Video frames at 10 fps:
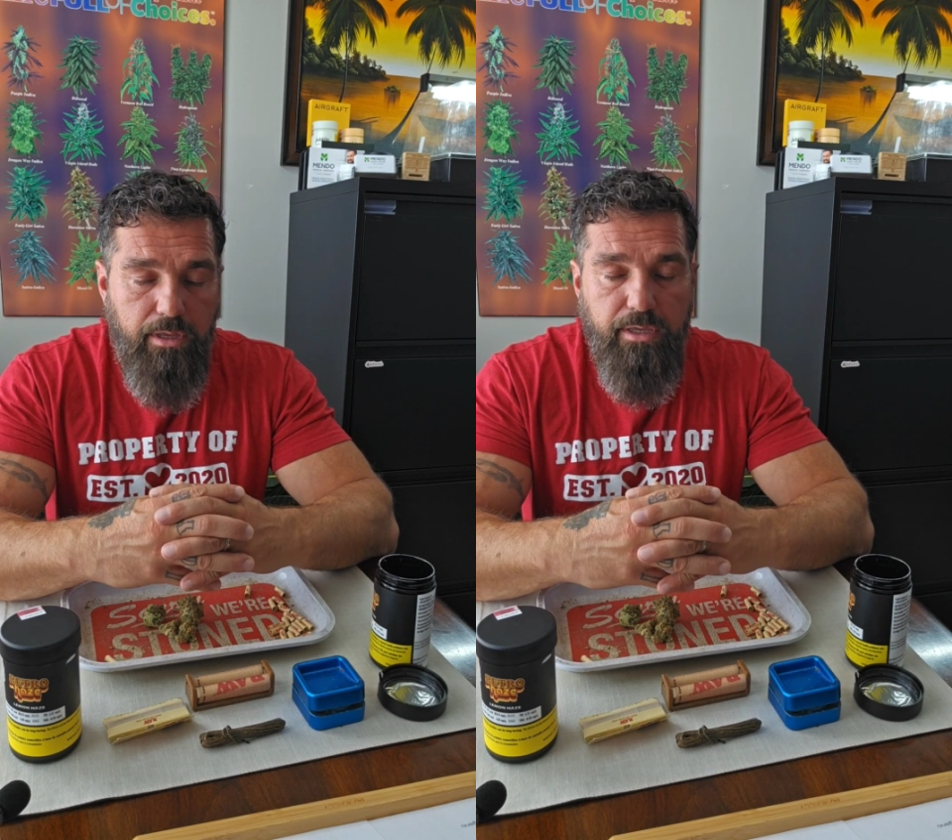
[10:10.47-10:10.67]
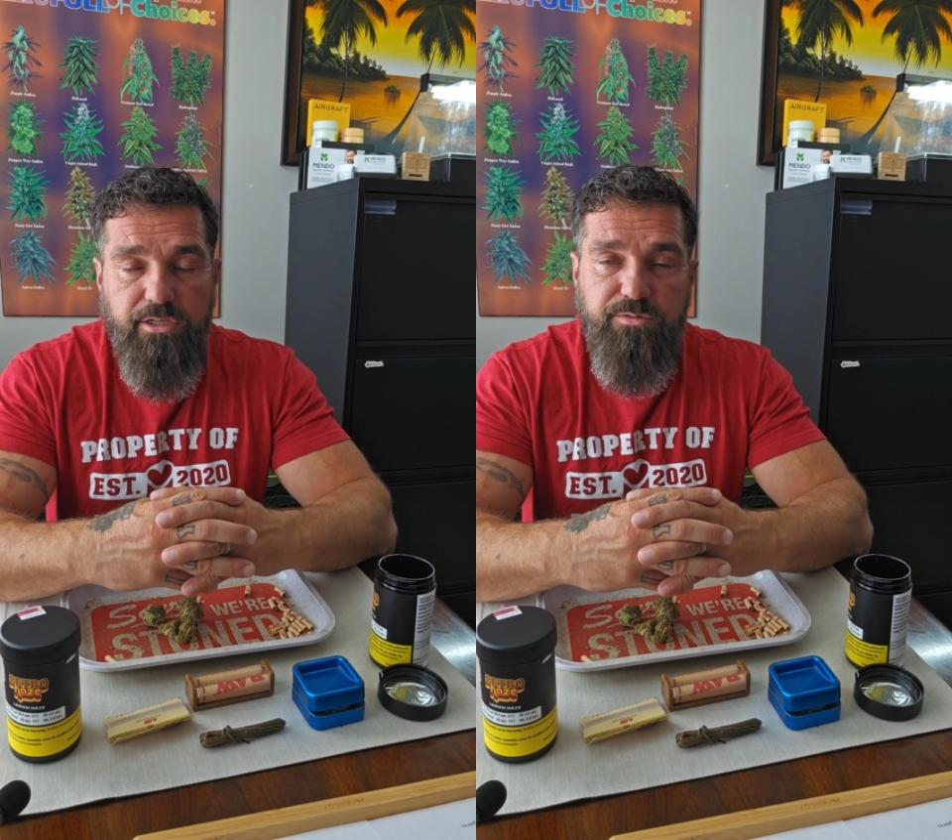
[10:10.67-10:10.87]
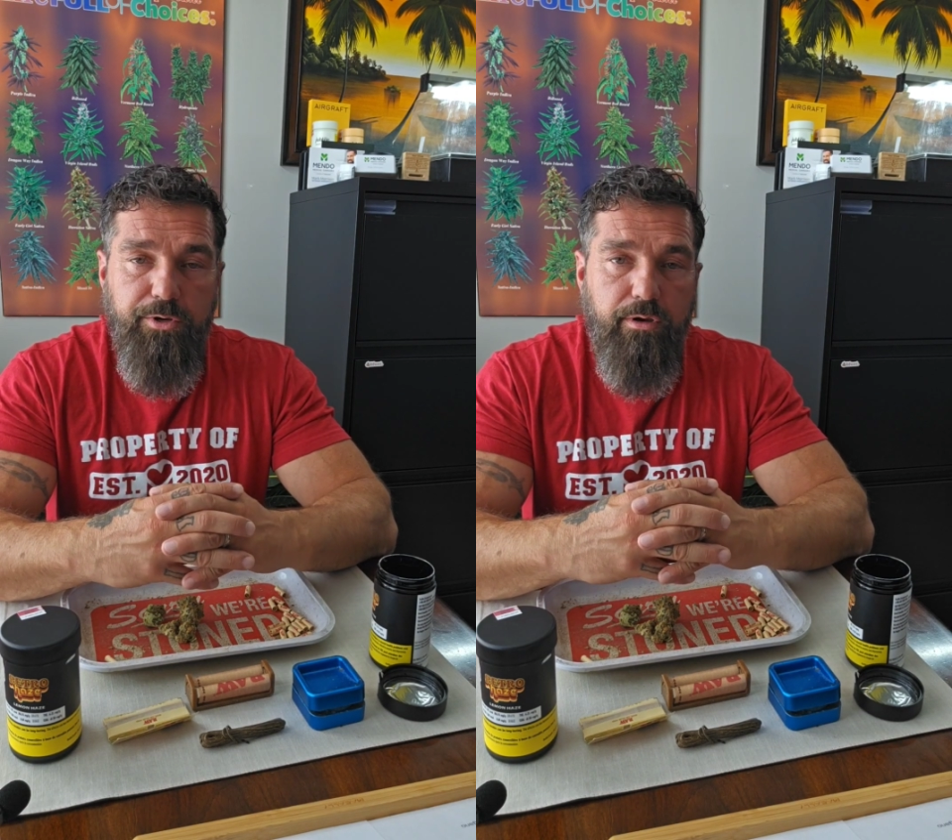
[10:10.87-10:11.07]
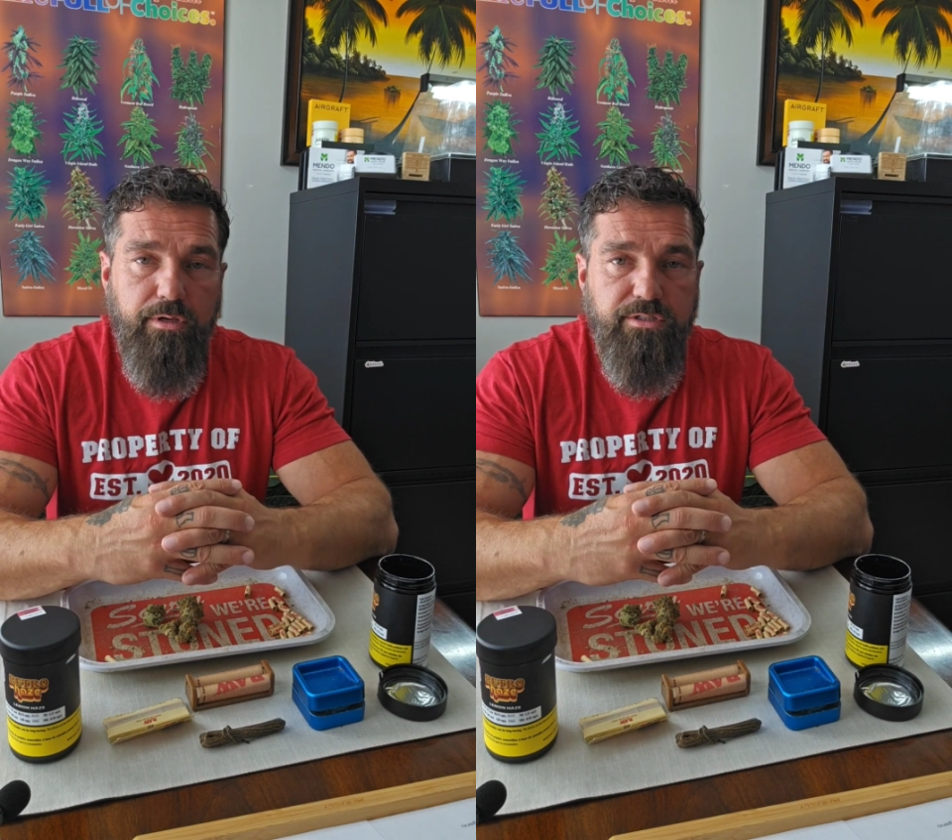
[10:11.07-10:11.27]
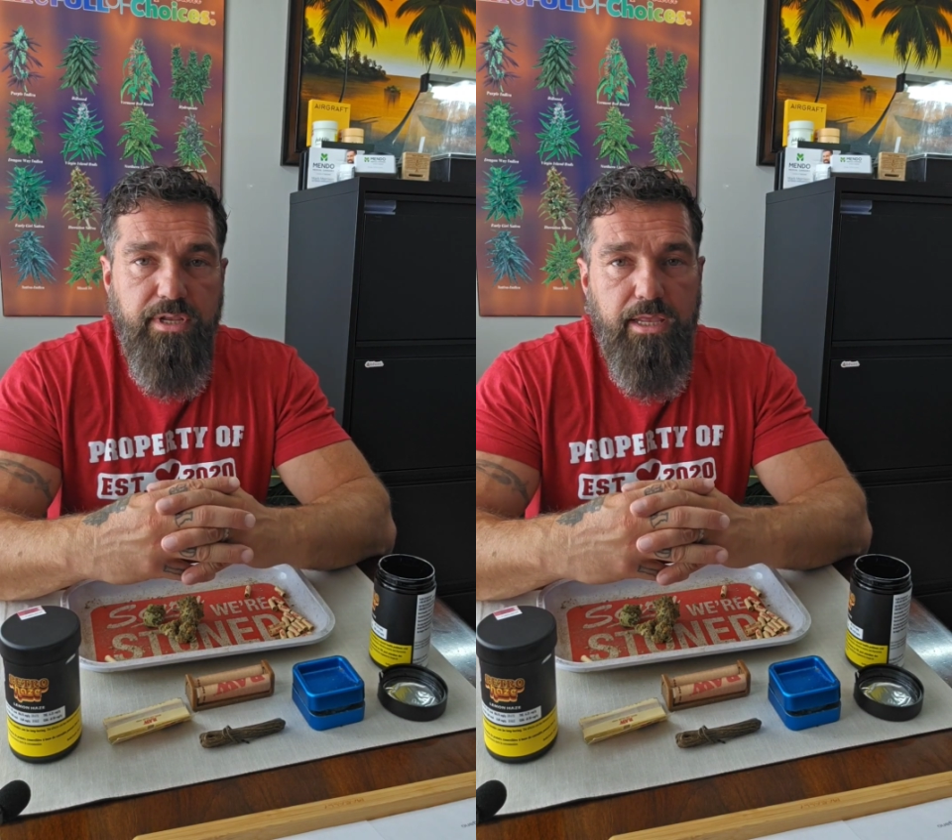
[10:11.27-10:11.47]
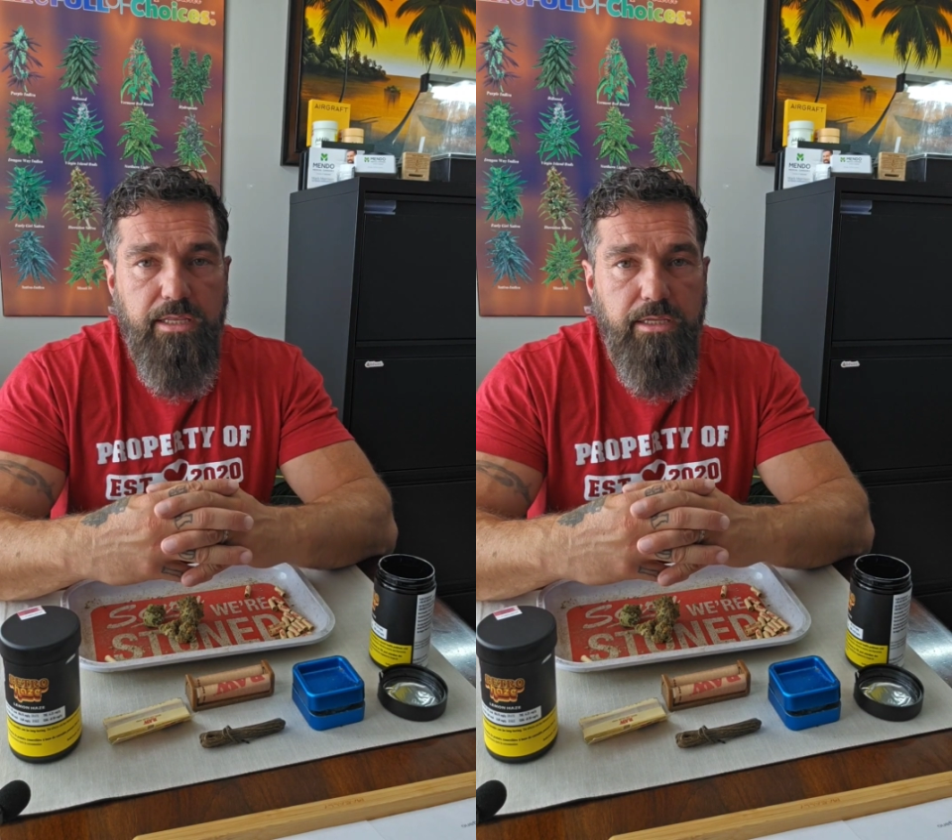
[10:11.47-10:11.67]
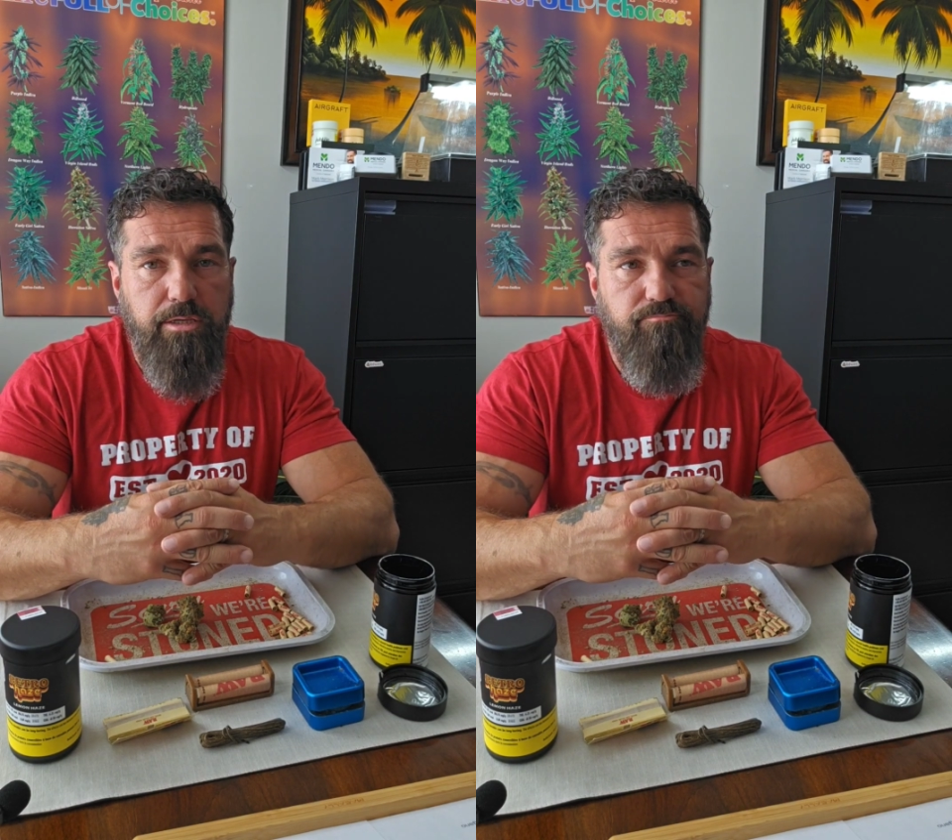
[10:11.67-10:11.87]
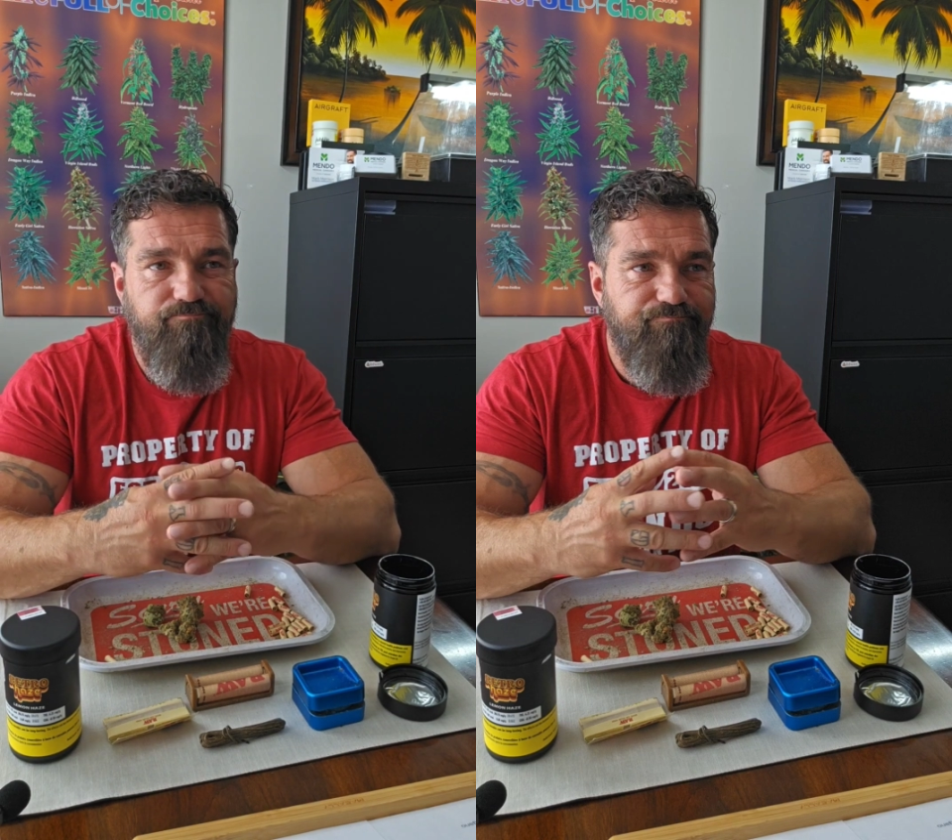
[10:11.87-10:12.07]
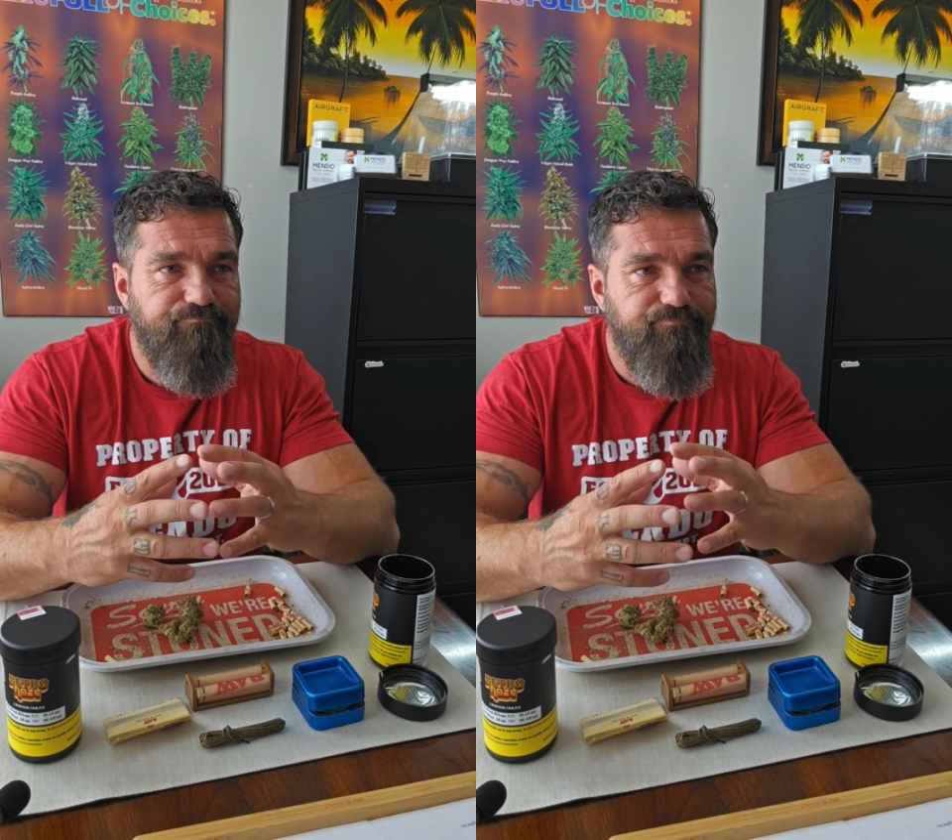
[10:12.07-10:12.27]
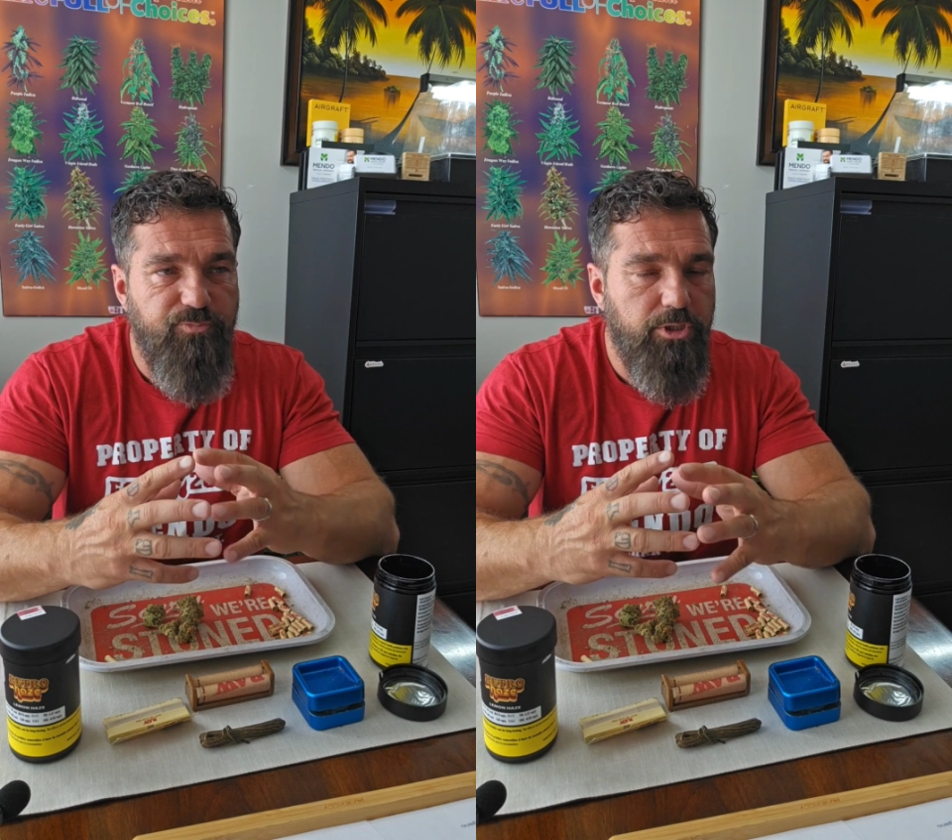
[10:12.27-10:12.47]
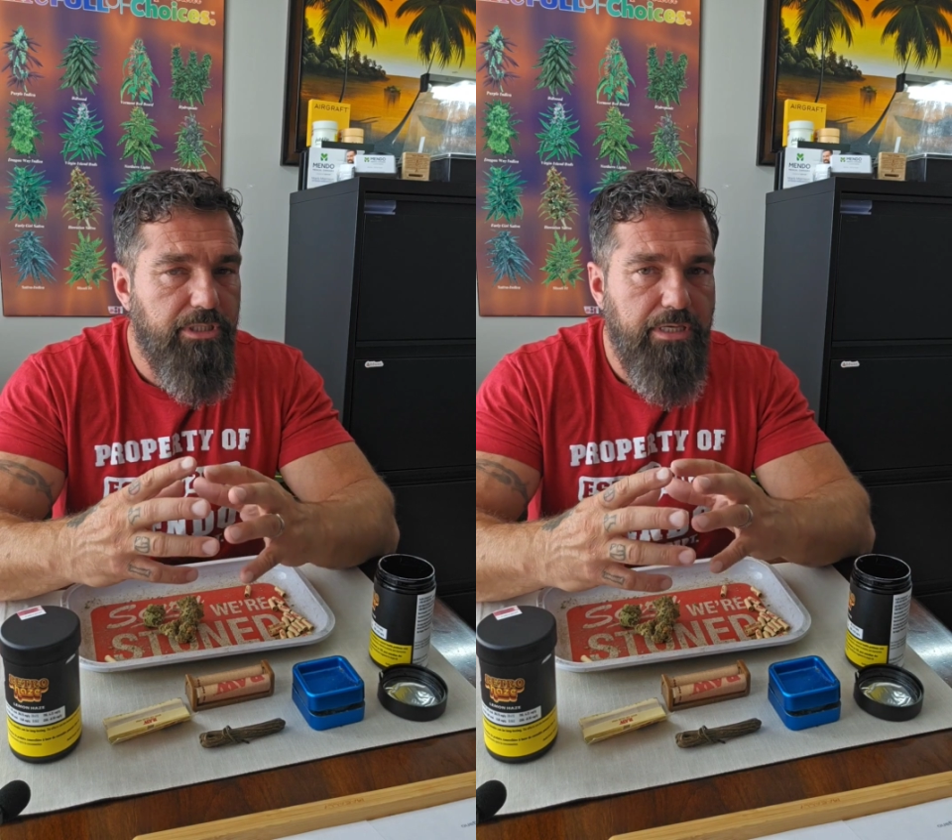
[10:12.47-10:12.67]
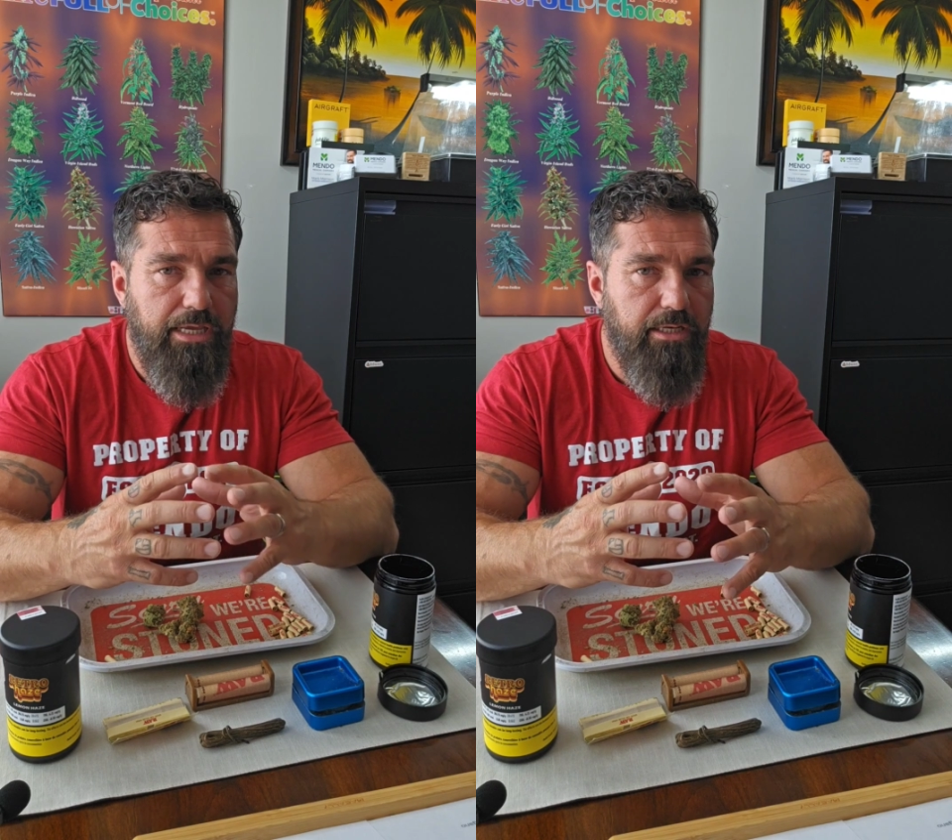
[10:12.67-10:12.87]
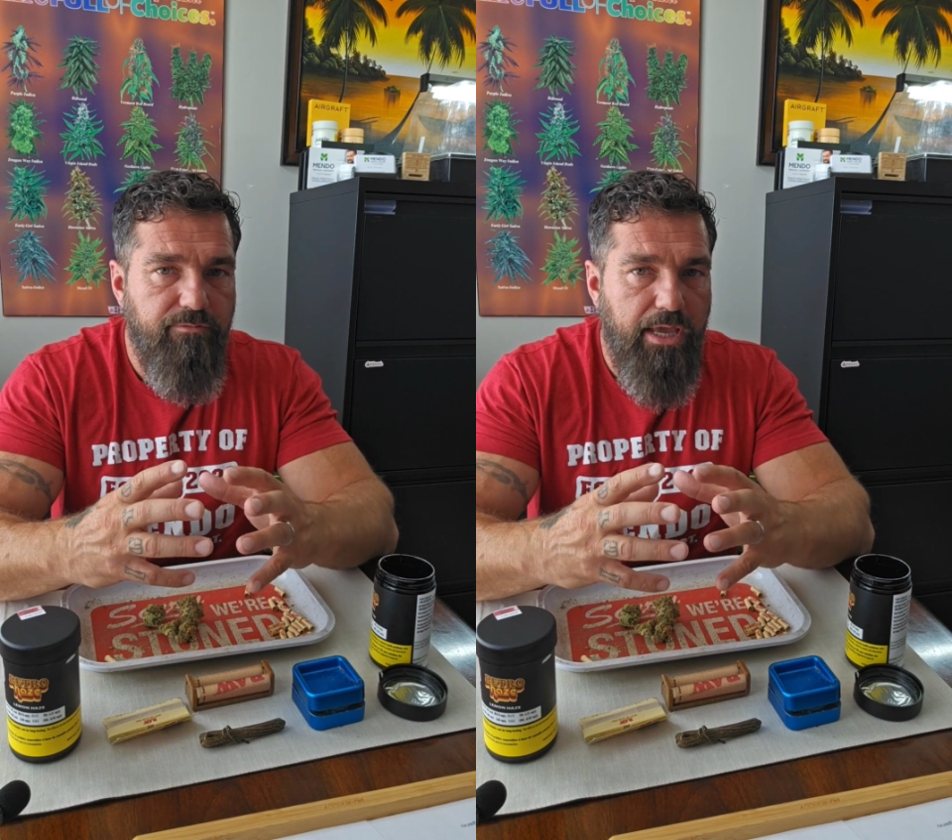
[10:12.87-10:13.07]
Just keep water handy, that kind of thing.